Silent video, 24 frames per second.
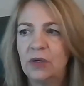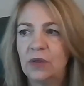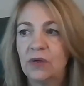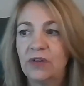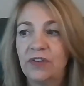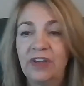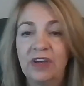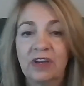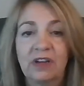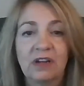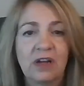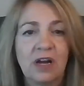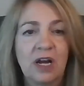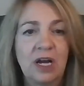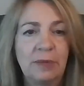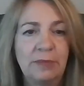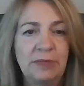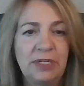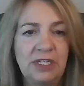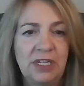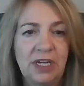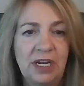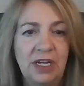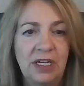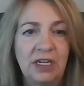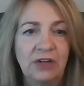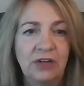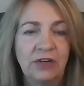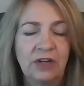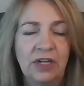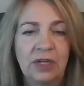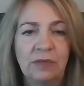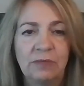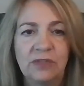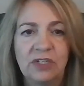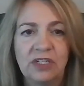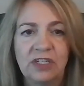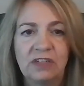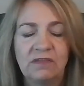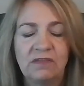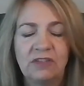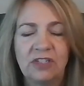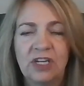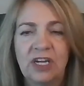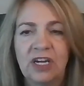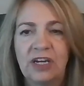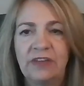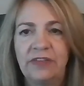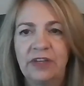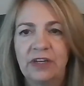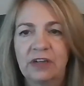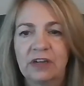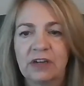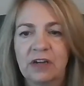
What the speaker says: or that common diagram to have that